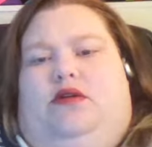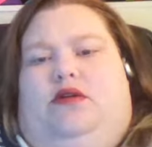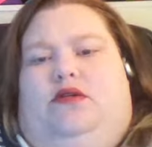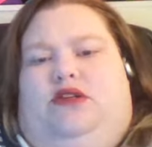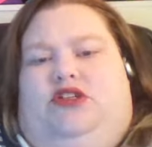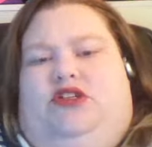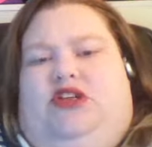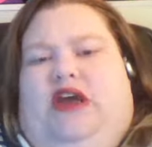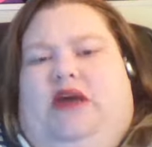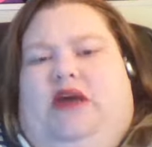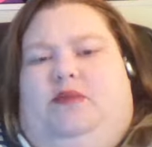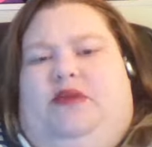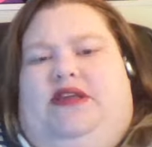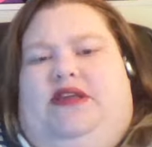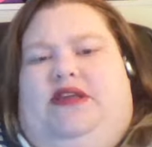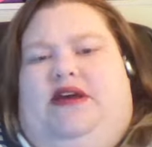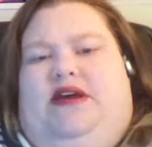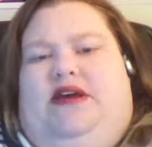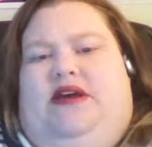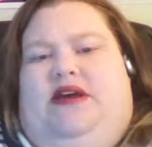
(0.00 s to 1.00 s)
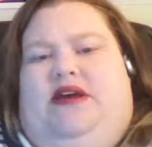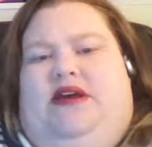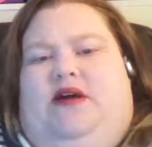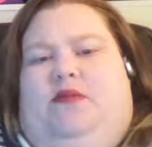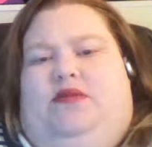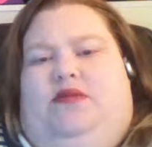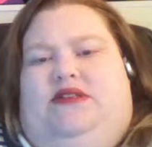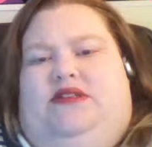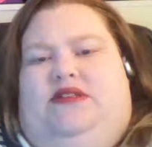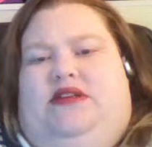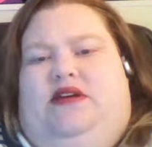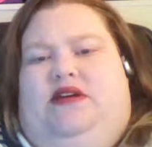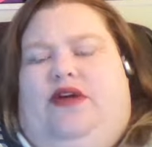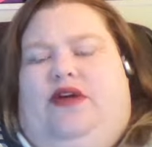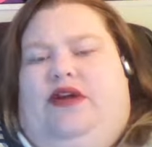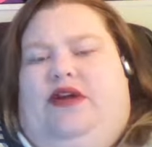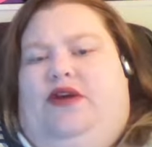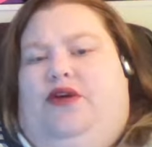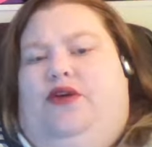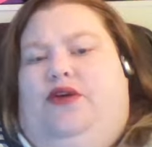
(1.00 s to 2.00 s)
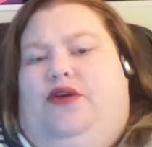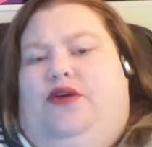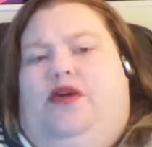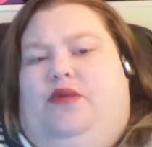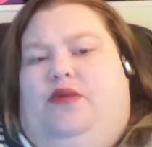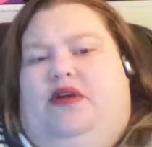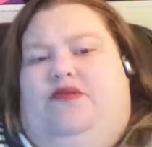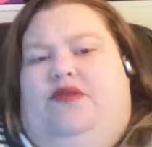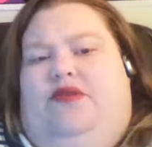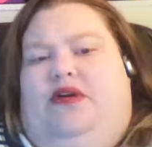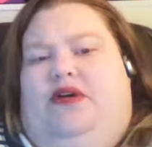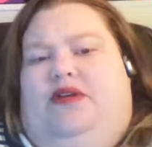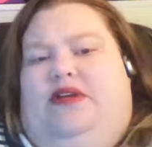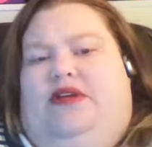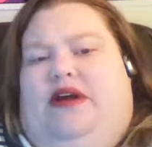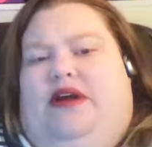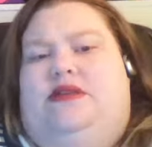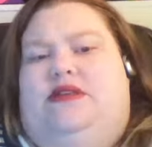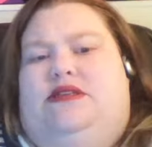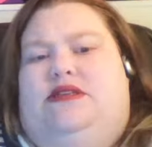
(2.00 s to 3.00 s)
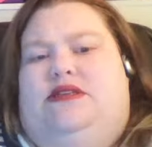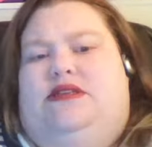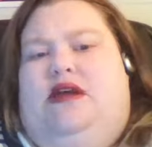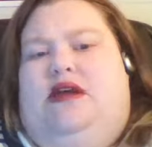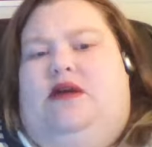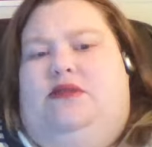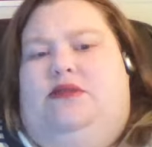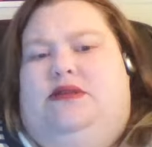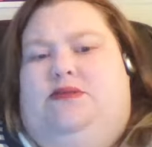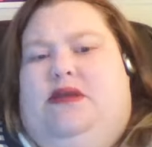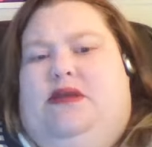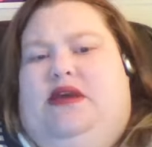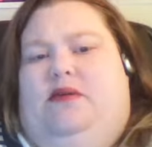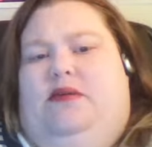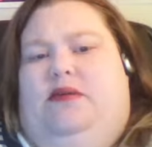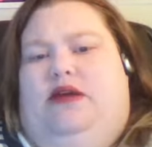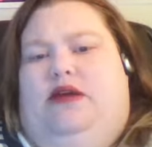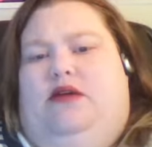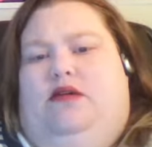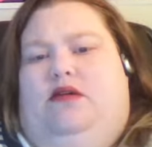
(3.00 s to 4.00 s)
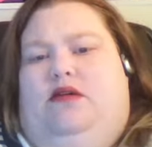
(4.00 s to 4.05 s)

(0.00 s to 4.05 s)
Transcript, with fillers: to check my tailbone to see if I'd hurt it when I fell down the steps, maybe.